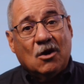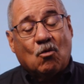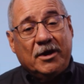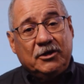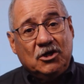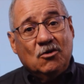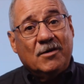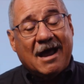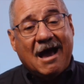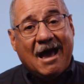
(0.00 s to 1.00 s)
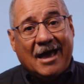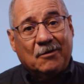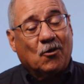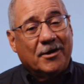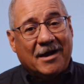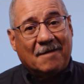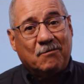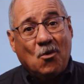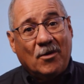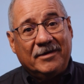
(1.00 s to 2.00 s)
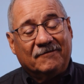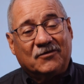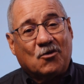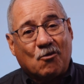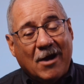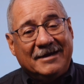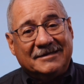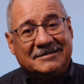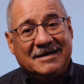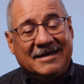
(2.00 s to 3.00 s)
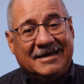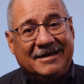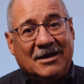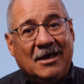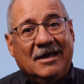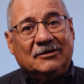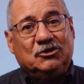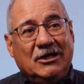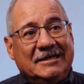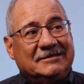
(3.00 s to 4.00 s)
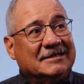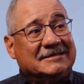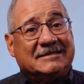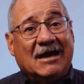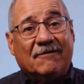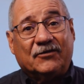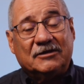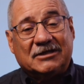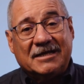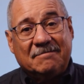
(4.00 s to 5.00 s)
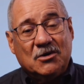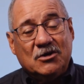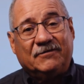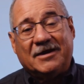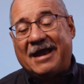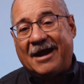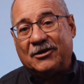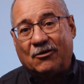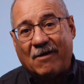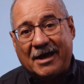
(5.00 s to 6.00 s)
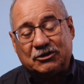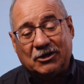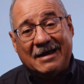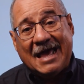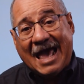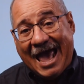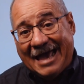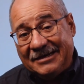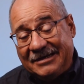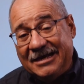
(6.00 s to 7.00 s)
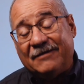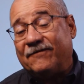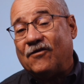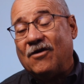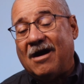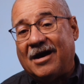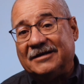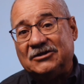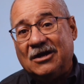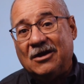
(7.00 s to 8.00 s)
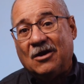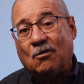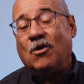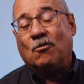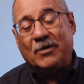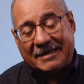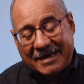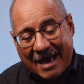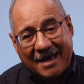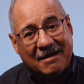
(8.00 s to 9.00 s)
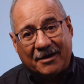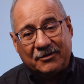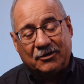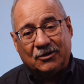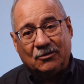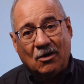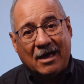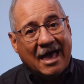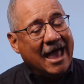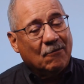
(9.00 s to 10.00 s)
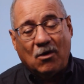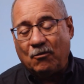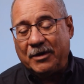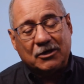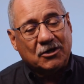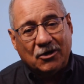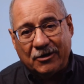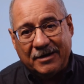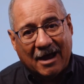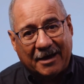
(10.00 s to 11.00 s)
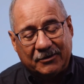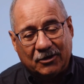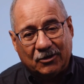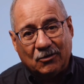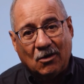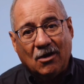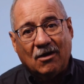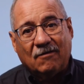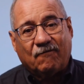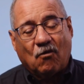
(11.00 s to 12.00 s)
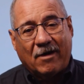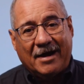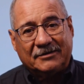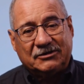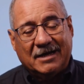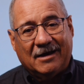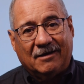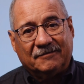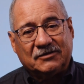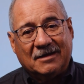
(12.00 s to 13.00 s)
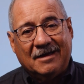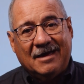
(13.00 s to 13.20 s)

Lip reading: When you and I were at our point of greatest need, Jesus selflessly moved in our direction and did for us what we cannot do and what we could not do for ourselves.